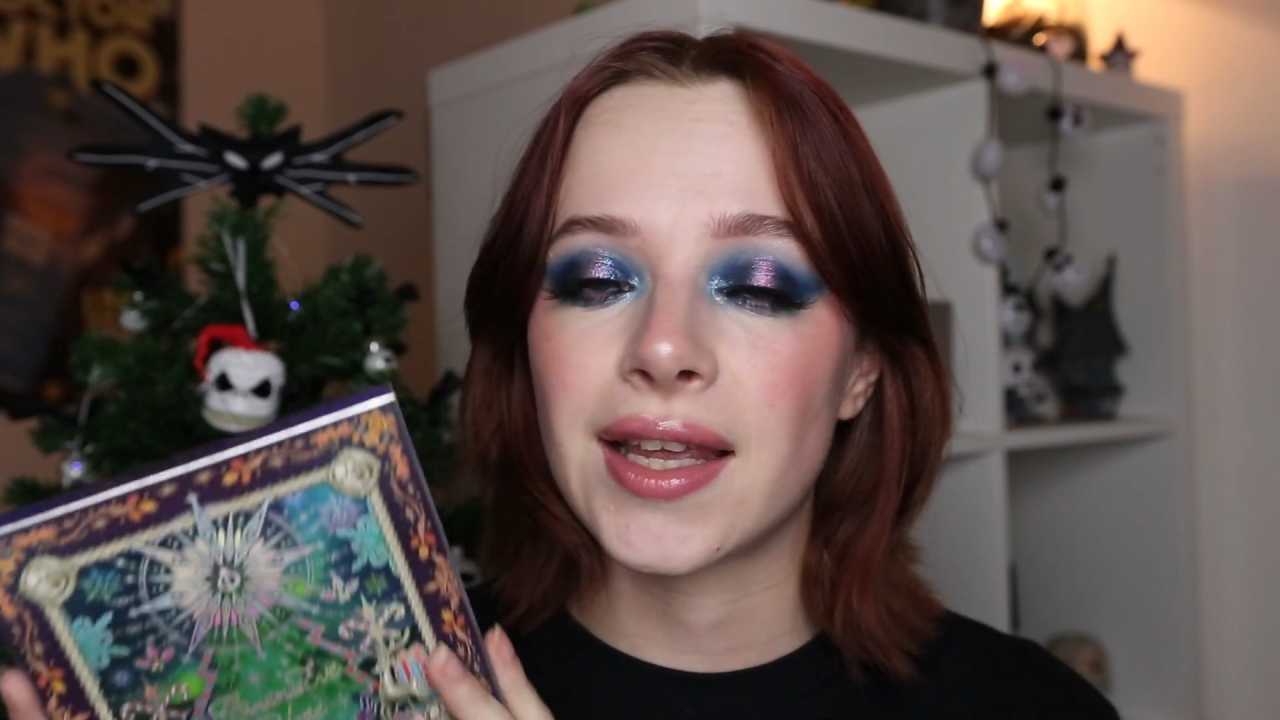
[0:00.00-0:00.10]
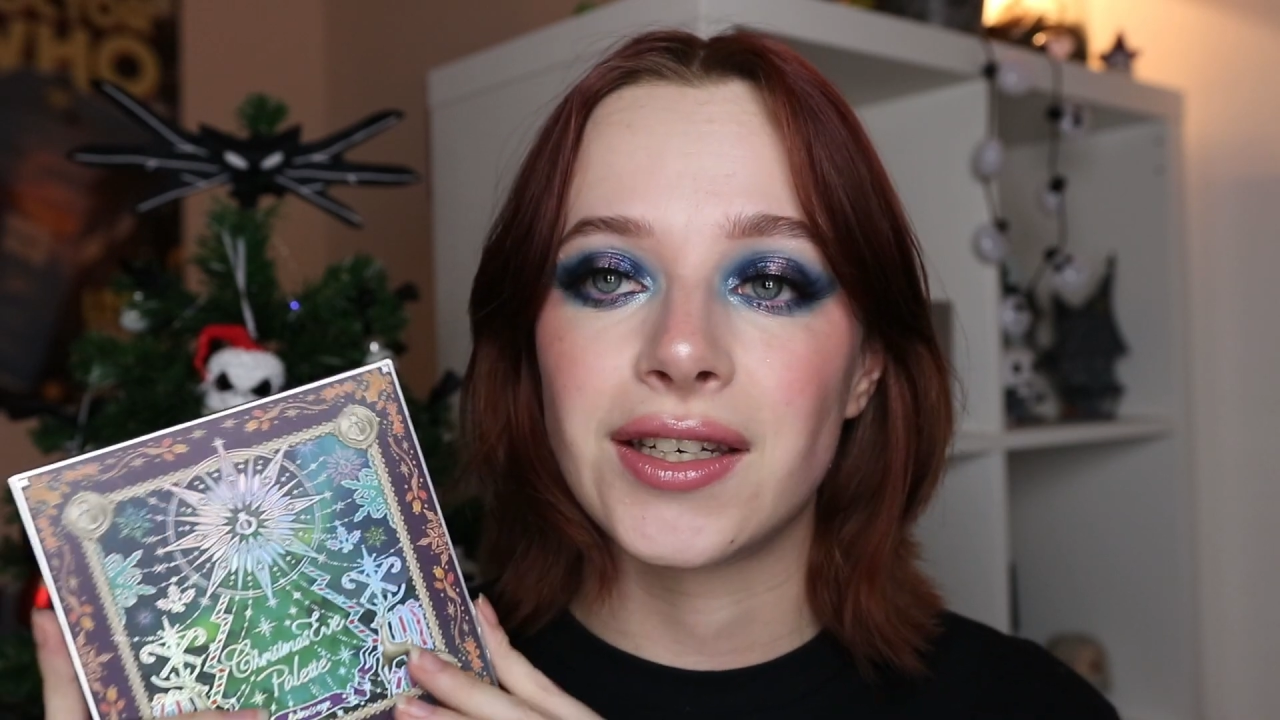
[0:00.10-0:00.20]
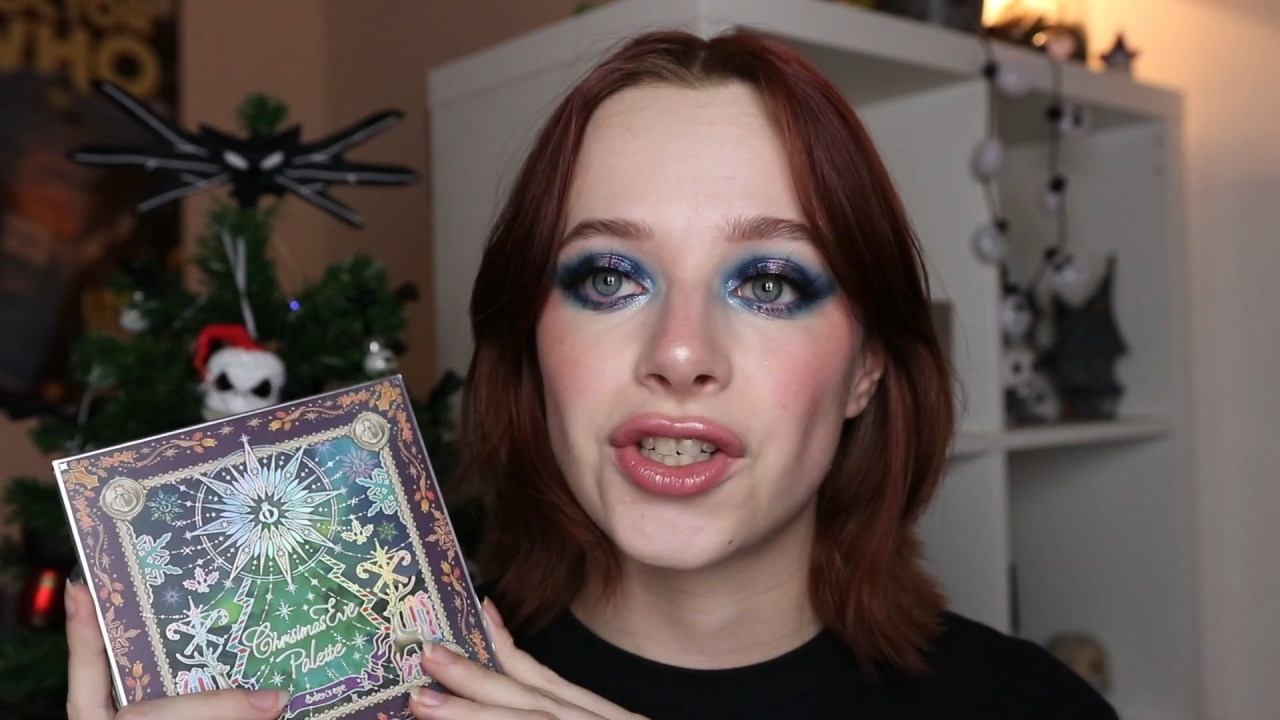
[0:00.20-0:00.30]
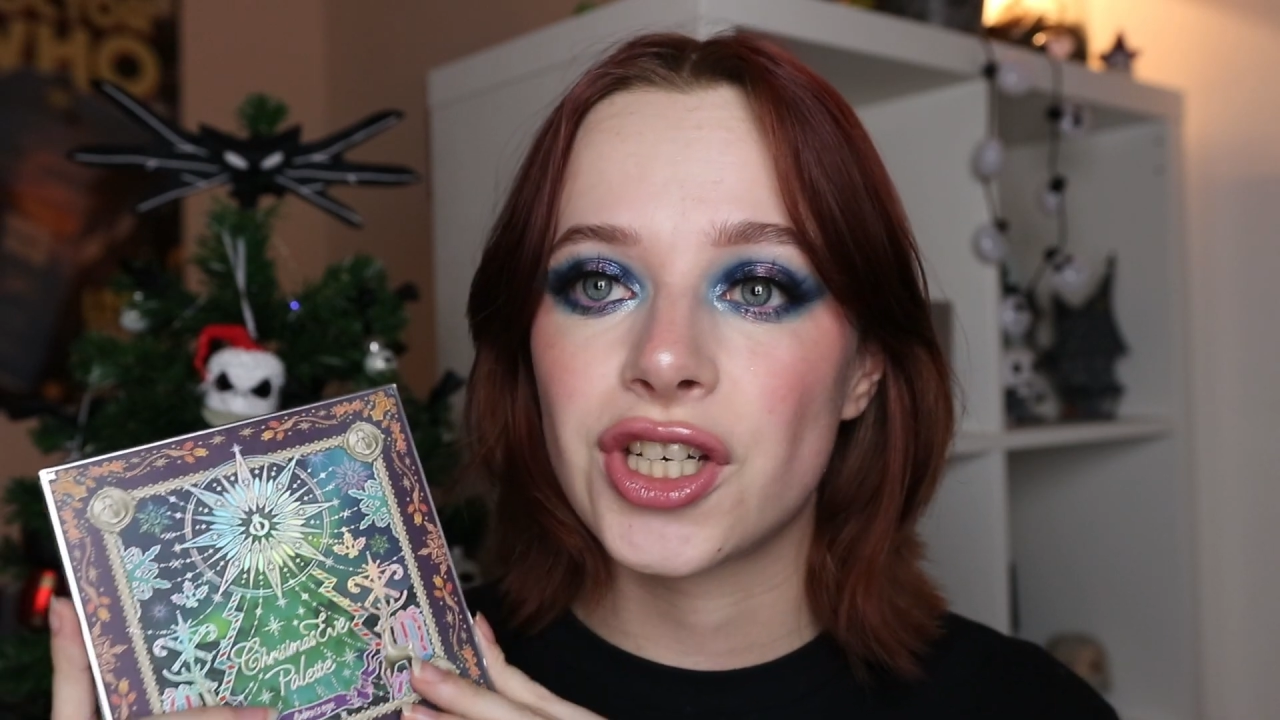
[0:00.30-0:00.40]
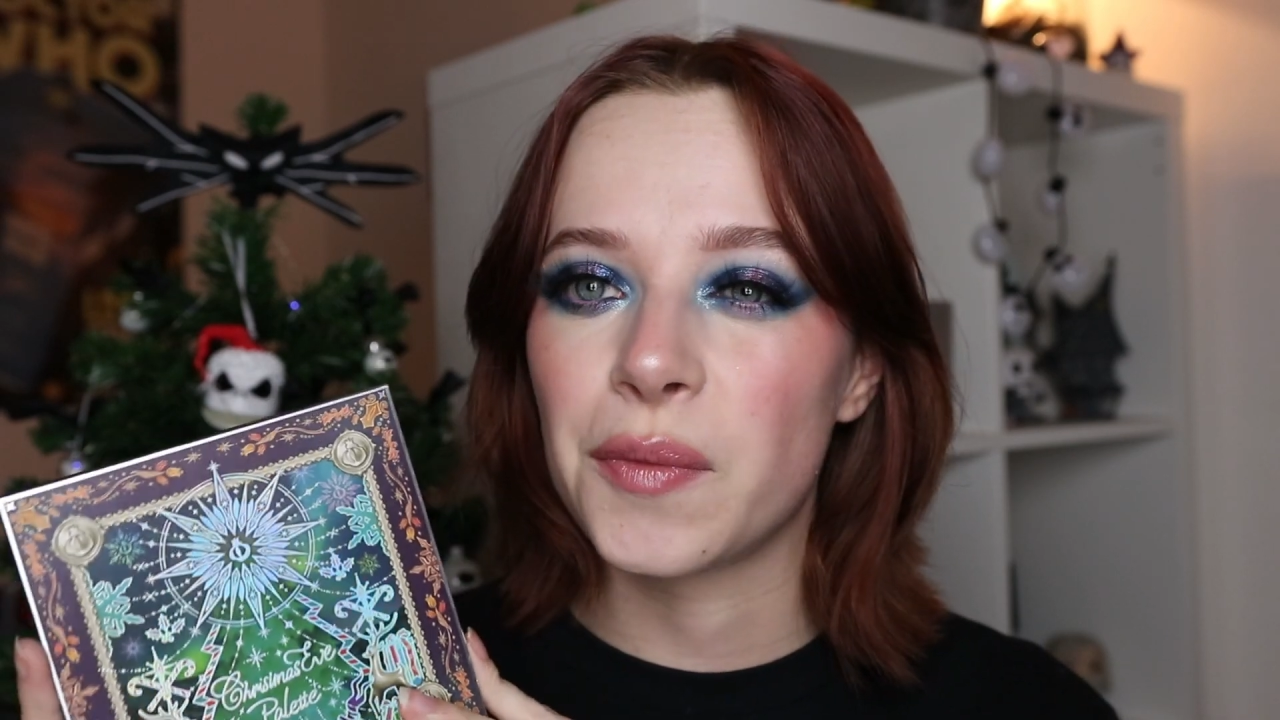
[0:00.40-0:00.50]

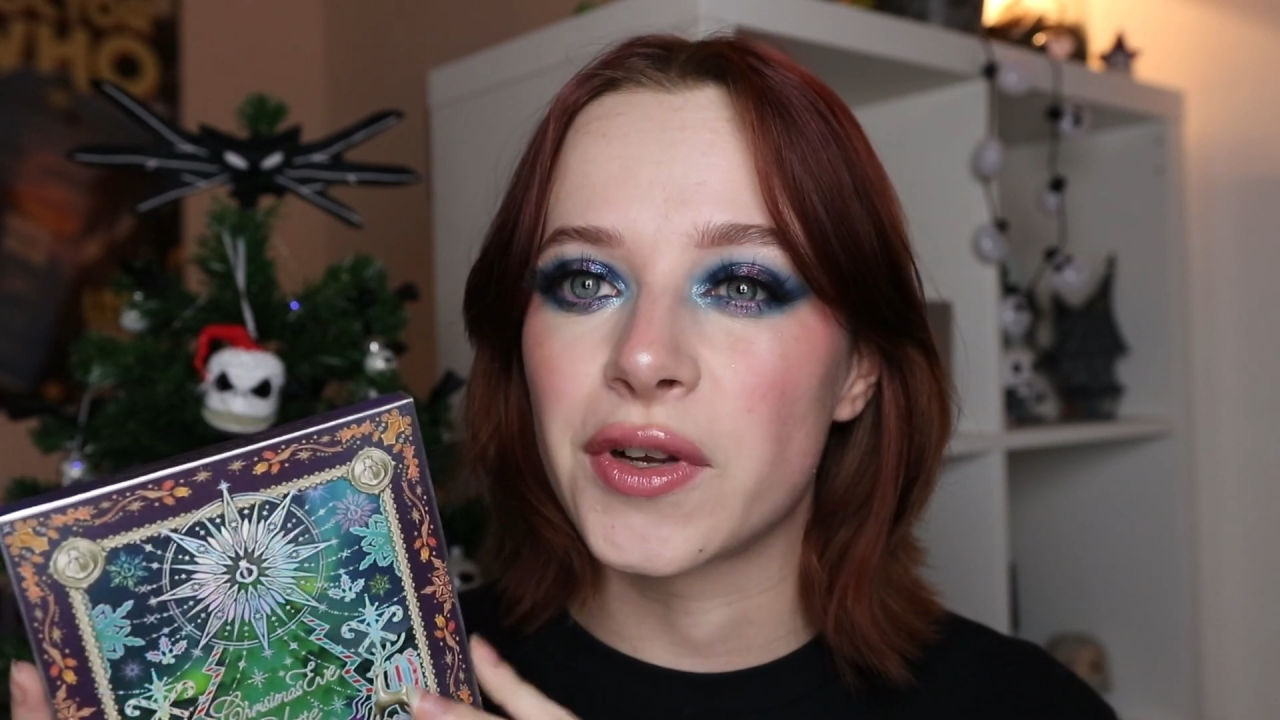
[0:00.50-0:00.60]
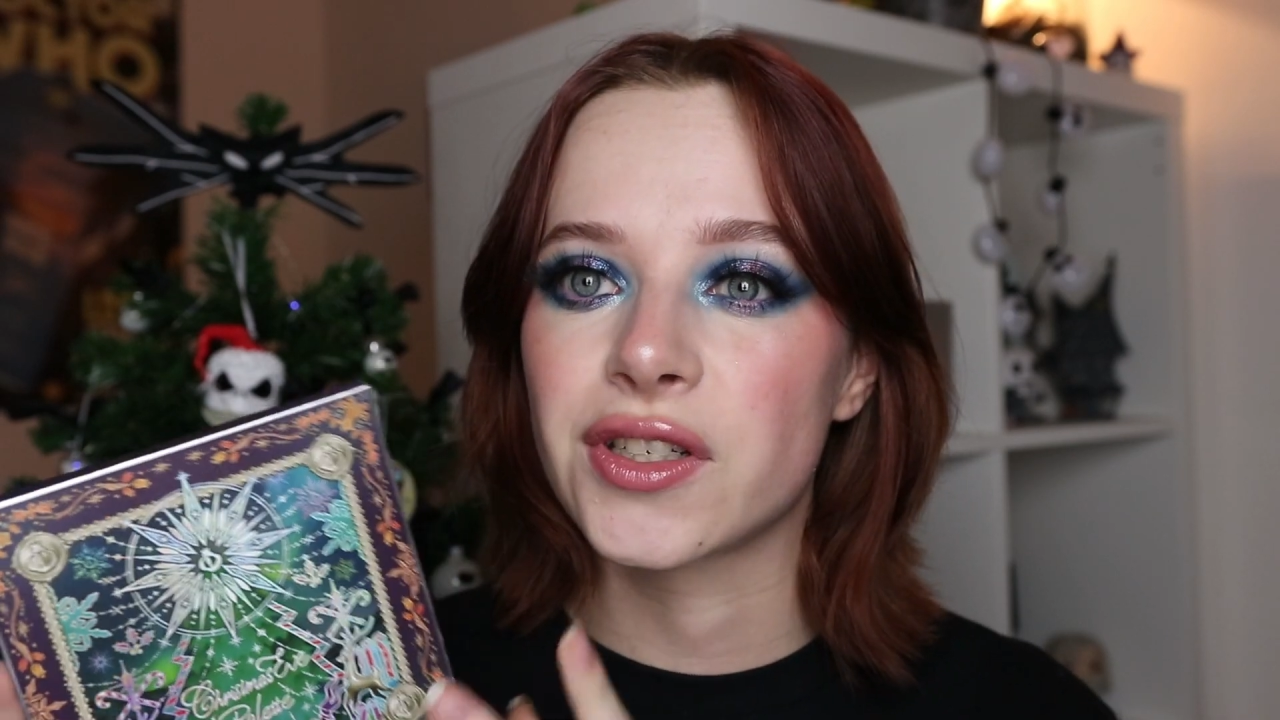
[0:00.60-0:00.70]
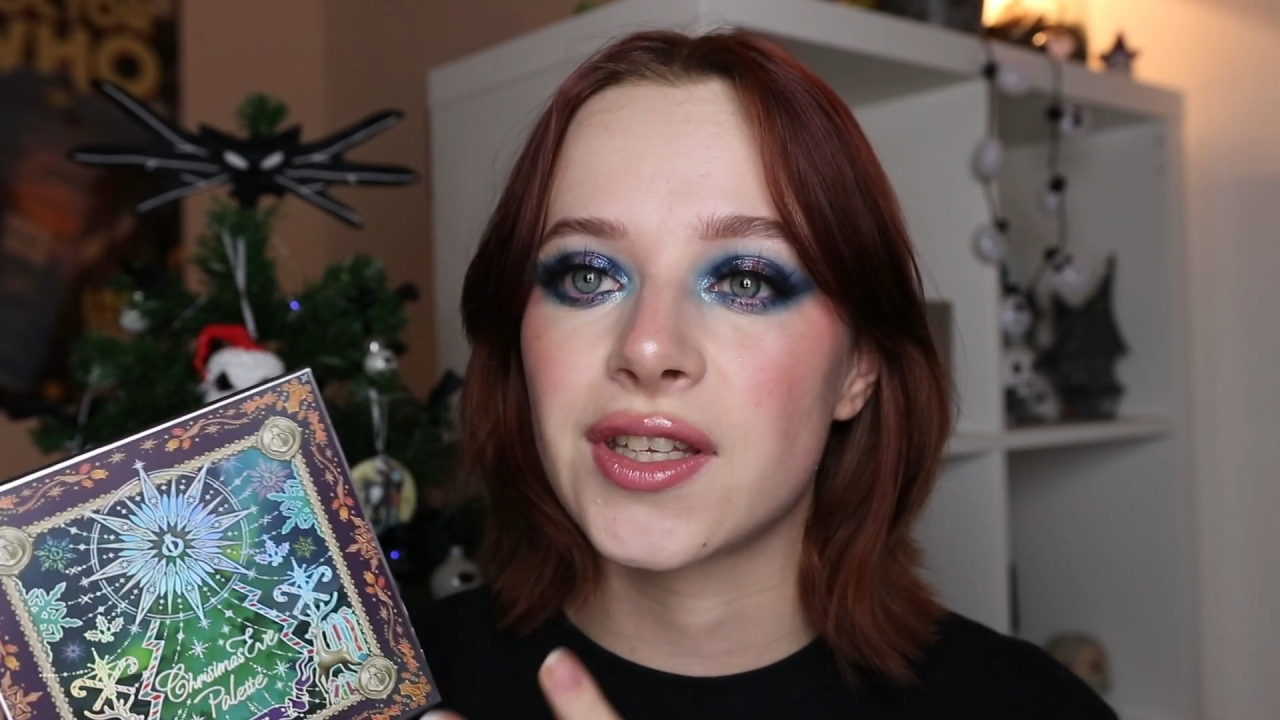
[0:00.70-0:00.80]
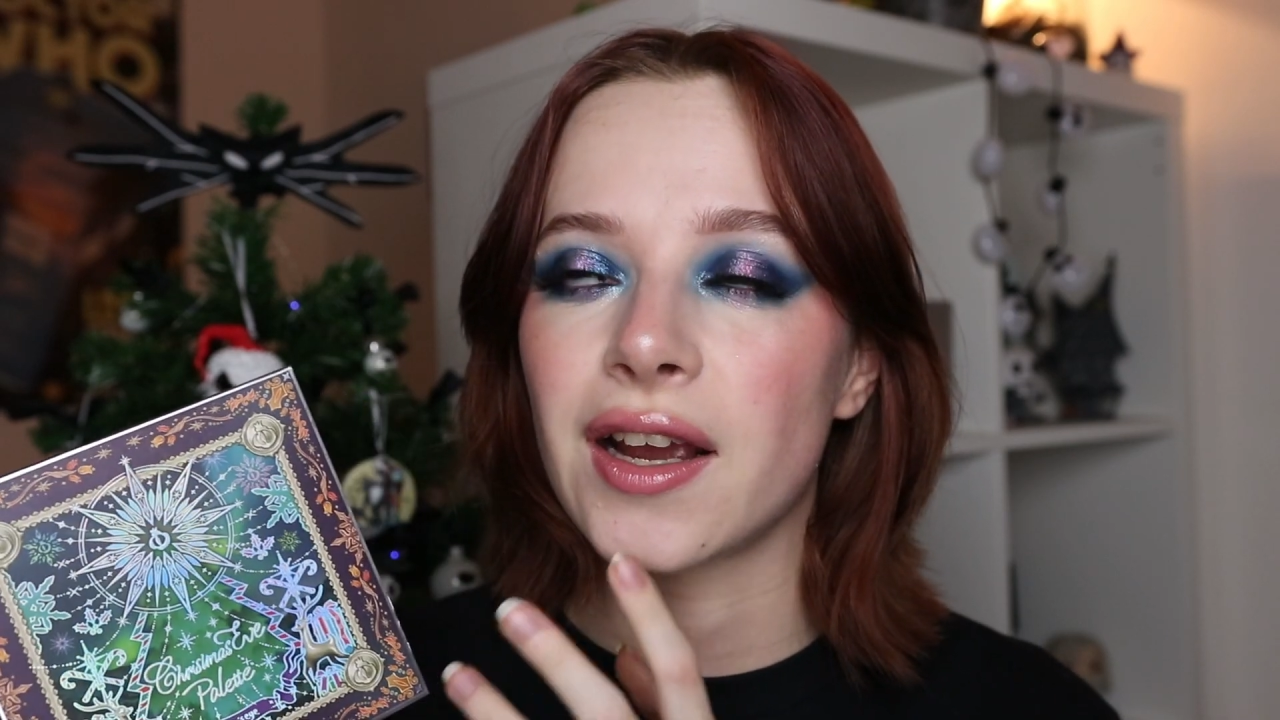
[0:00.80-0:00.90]
and the shimmers.